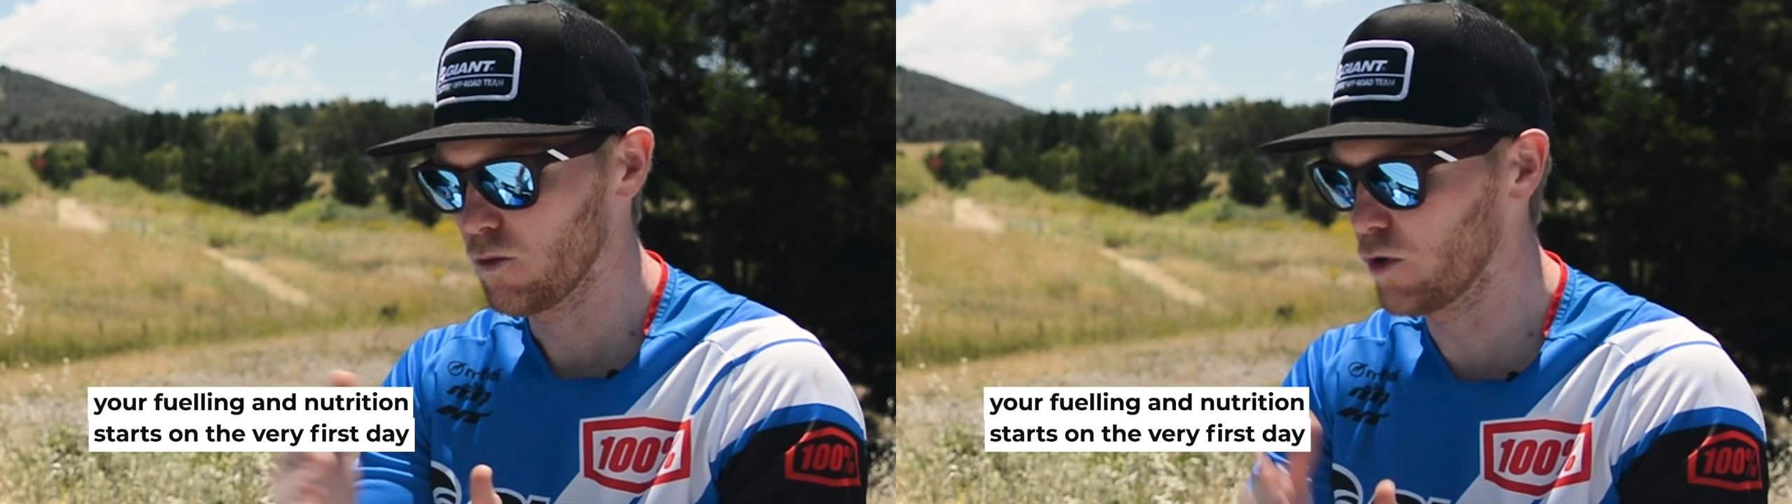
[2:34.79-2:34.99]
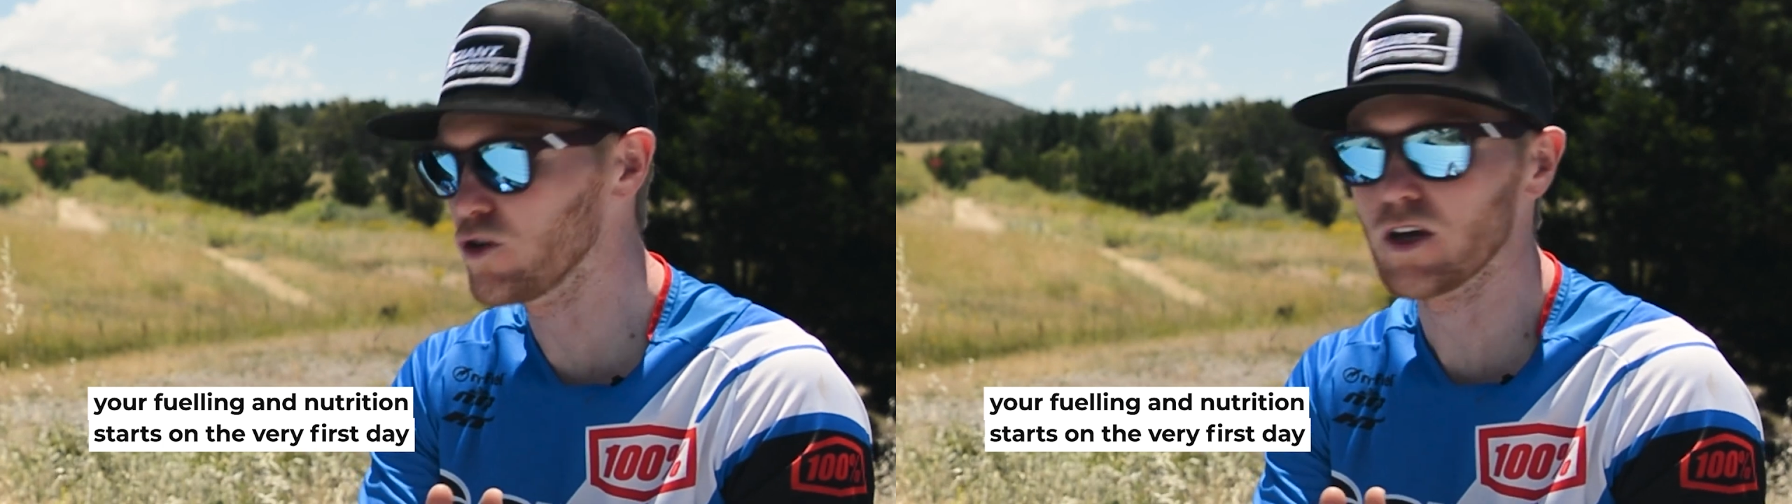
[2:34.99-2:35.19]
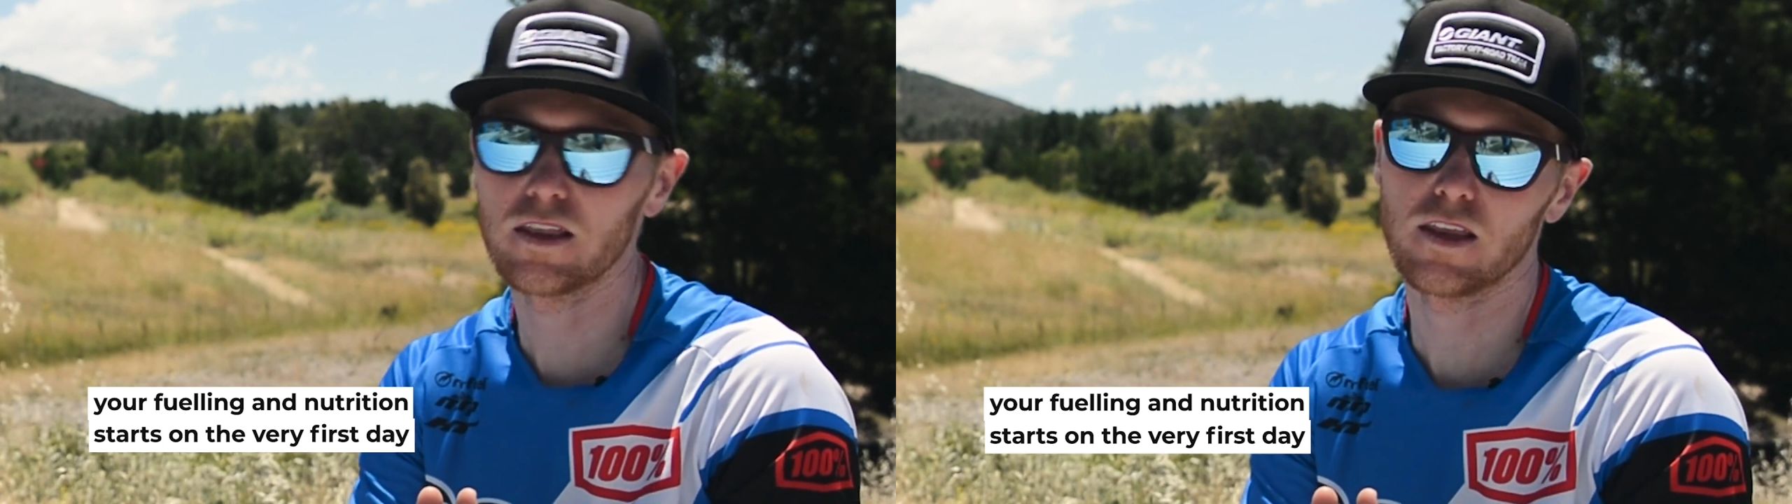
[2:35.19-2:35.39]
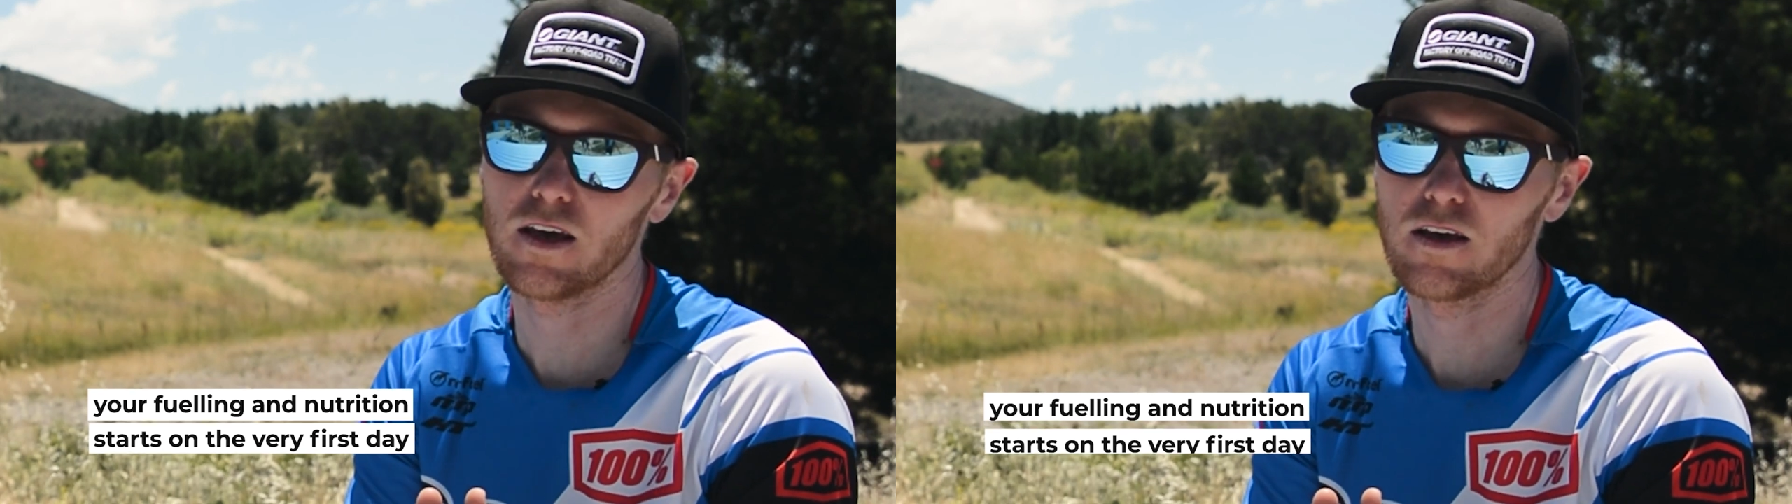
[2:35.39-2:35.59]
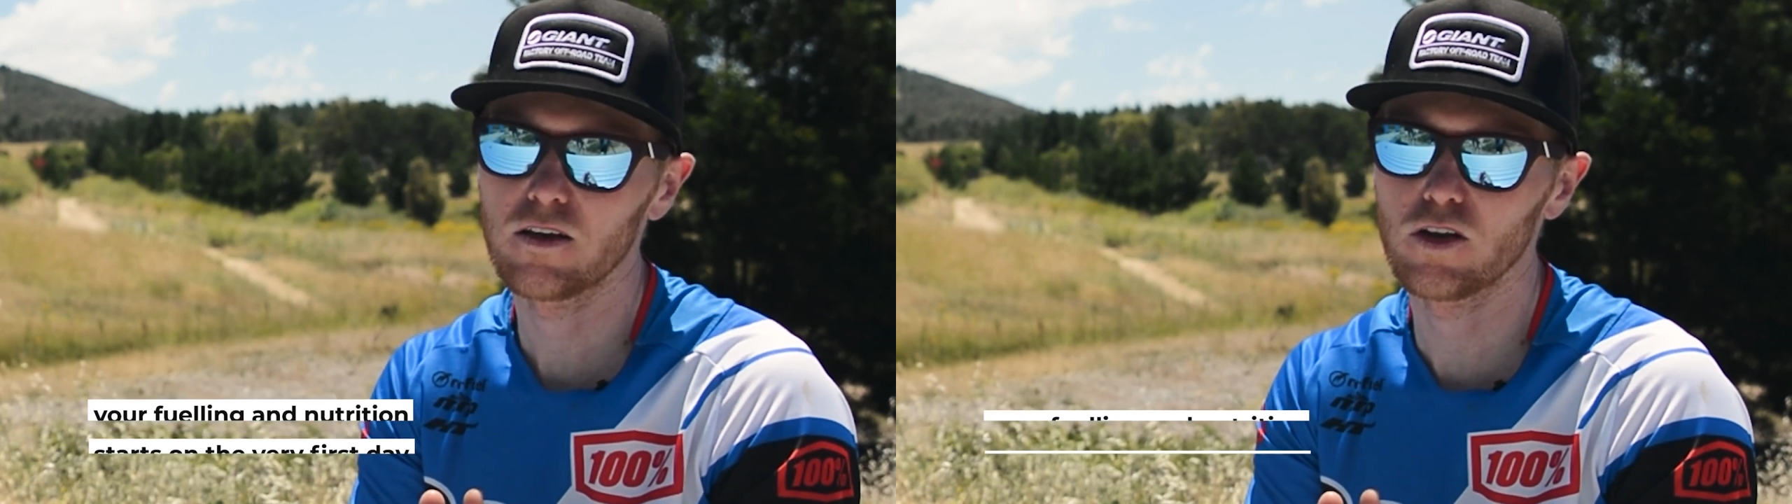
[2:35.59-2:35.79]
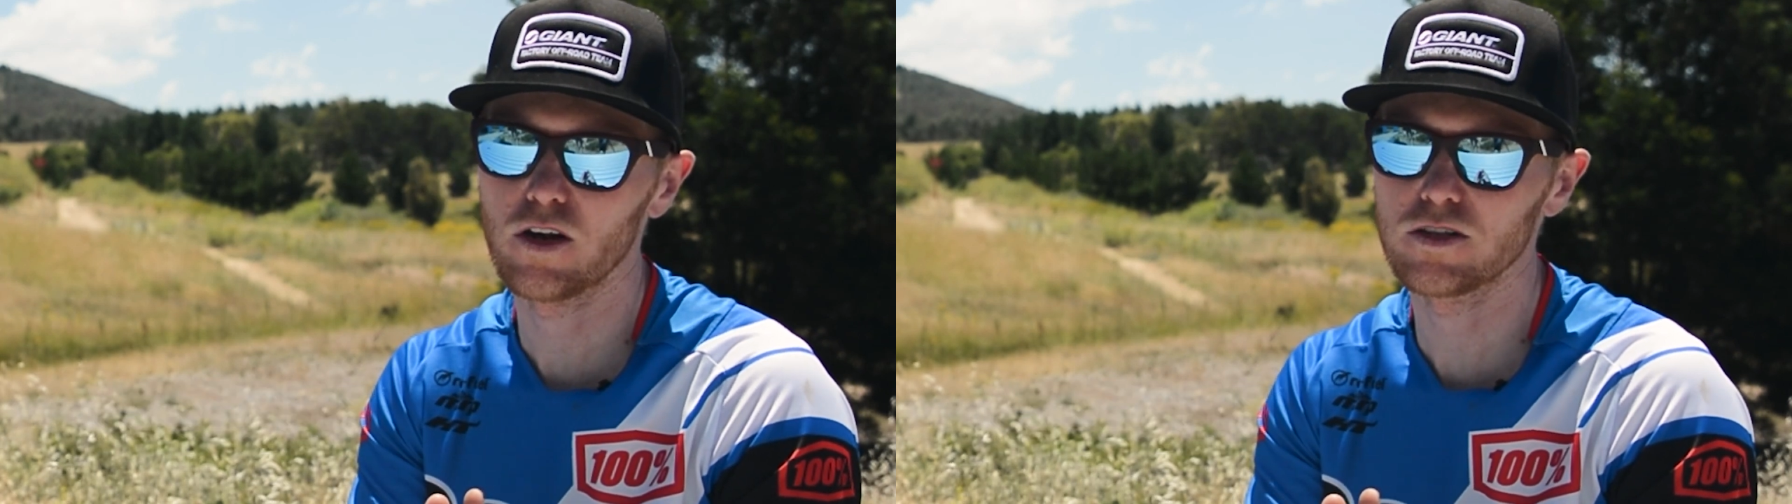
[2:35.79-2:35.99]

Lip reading: when you get there, you know.